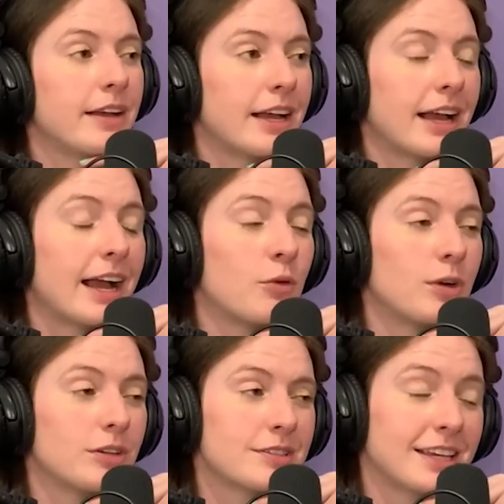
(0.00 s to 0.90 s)
I
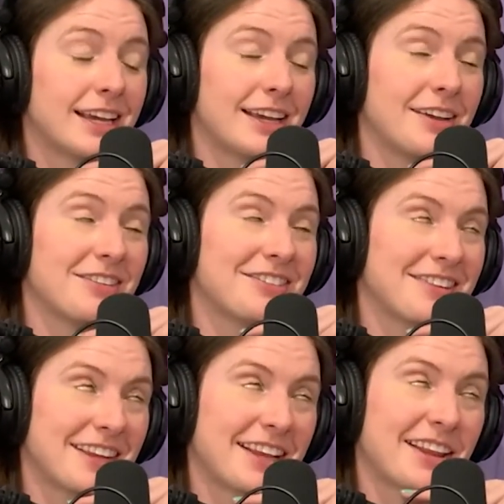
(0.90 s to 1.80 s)
will say,
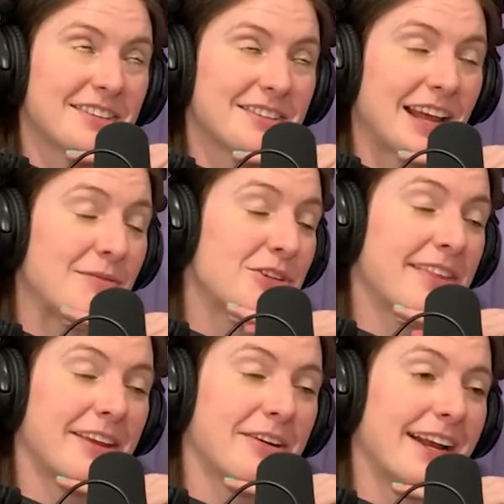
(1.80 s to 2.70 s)
in this, I'm just
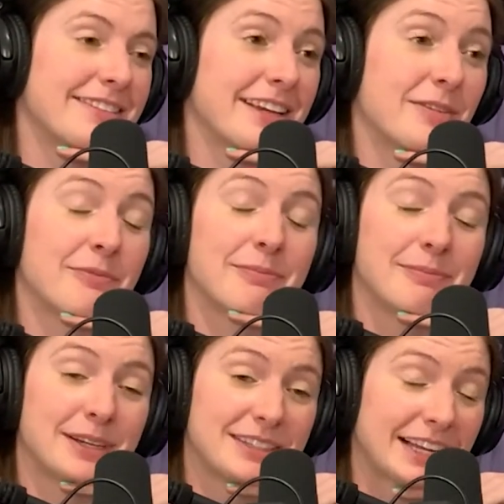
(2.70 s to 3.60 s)
theorizing.
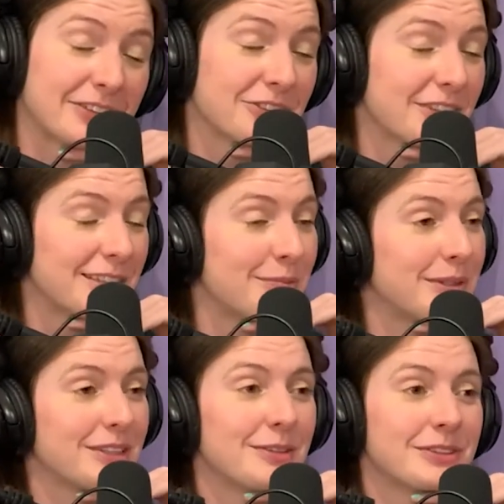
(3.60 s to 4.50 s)
Potentially
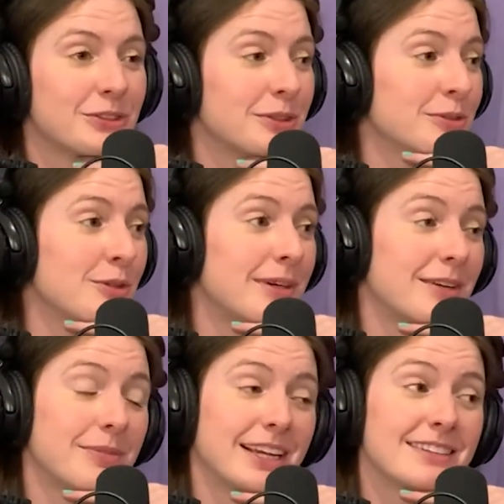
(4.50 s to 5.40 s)
Billy went to
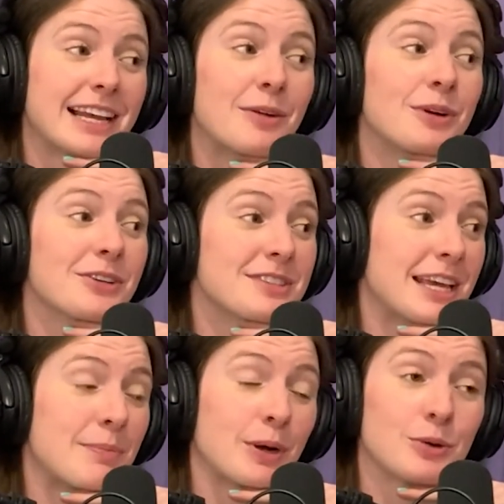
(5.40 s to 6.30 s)
Aruba because I will
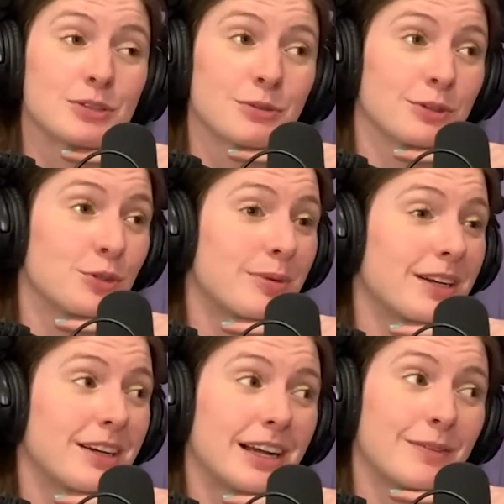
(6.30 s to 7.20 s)
say post Aruba
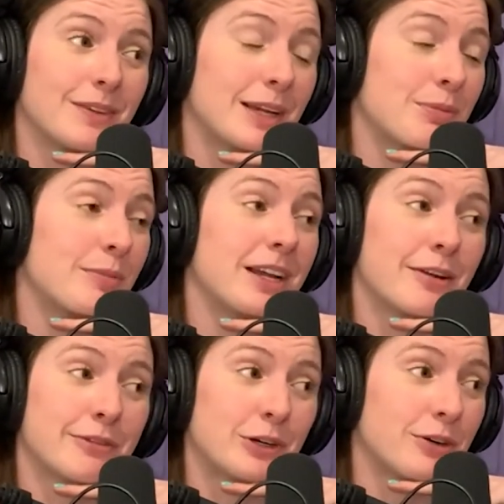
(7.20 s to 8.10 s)
I'm like put me on Vogue.